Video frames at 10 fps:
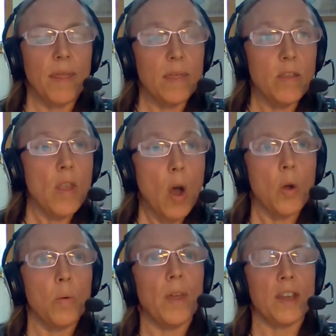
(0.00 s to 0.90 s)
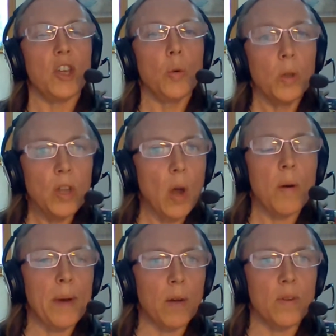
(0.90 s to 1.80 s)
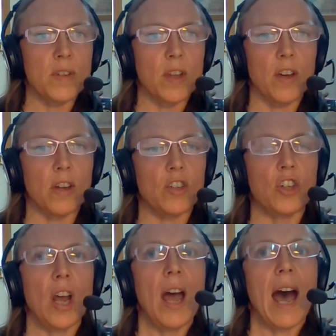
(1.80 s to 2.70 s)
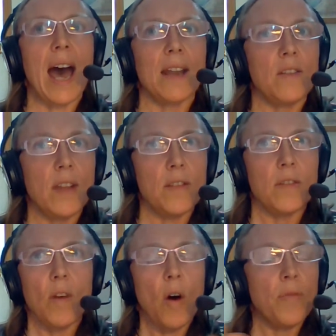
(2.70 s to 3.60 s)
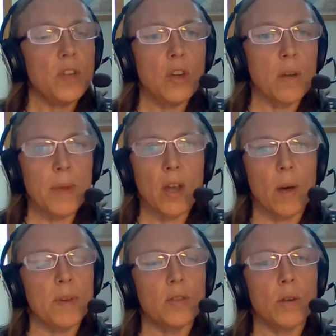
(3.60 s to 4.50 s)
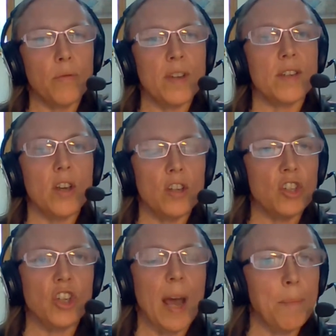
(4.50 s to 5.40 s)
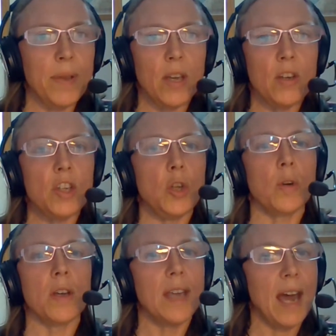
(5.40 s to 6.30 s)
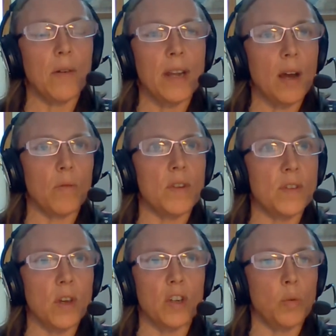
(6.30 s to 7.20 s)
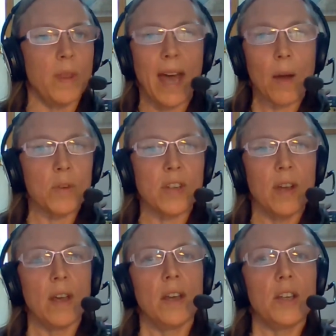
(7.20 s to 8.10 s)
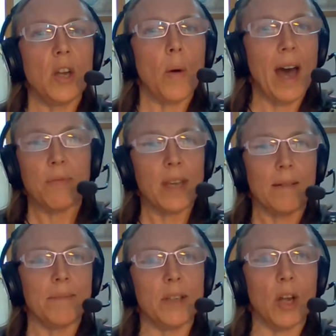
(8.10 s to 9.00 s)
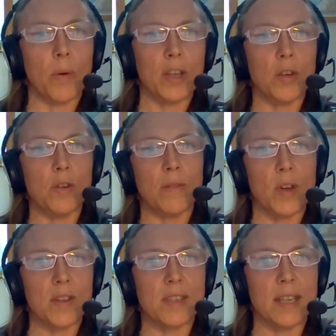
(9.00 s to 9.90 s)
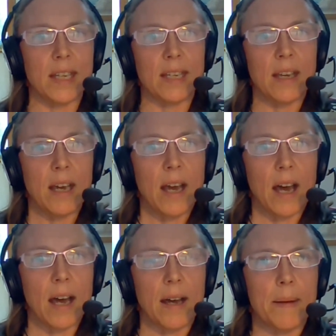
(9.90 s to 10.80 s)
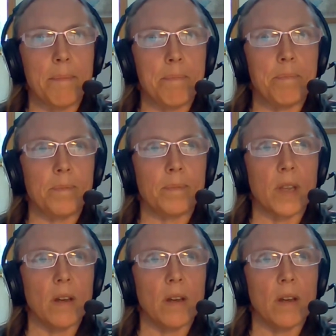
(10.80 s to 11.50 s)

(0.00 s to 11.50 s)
know that you will know about research, and that often you can become a sort of research champion. You can carry out research without, having, a university to